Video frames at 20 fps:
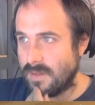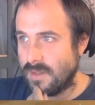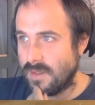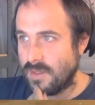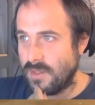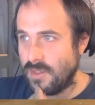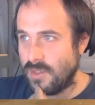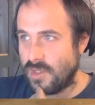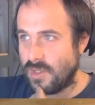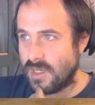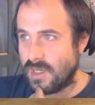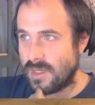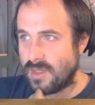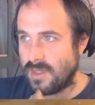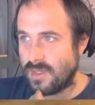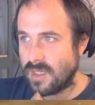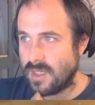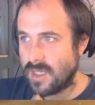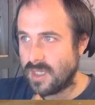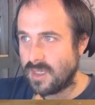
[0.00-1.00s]
You can
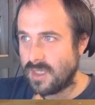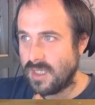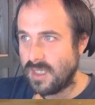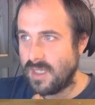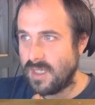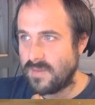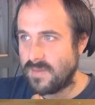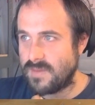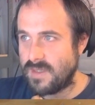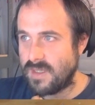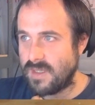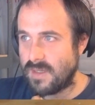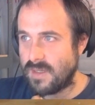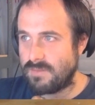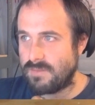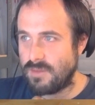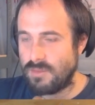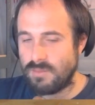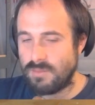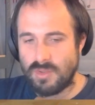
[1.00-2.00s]
click leave
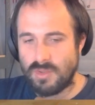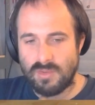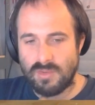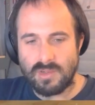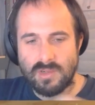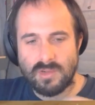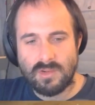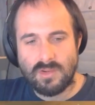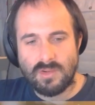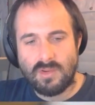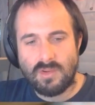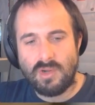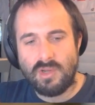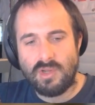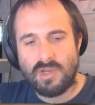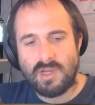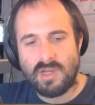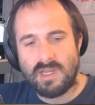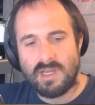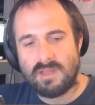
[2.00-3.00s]
DFU mode, or you
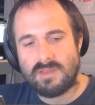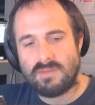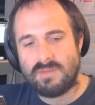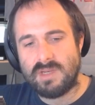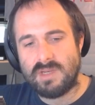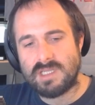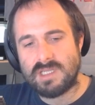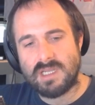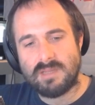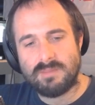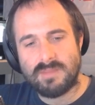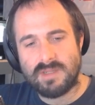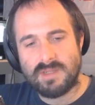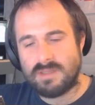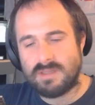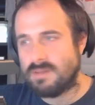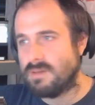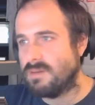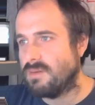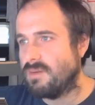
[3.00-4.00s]
can hit the reset
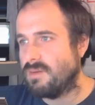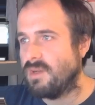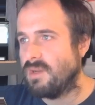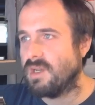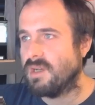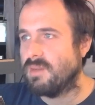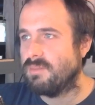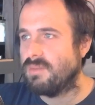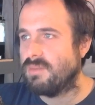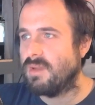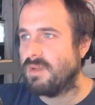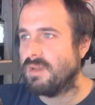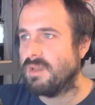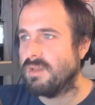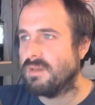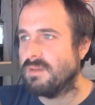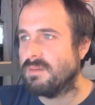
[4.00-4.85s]
button, or you can unplug it.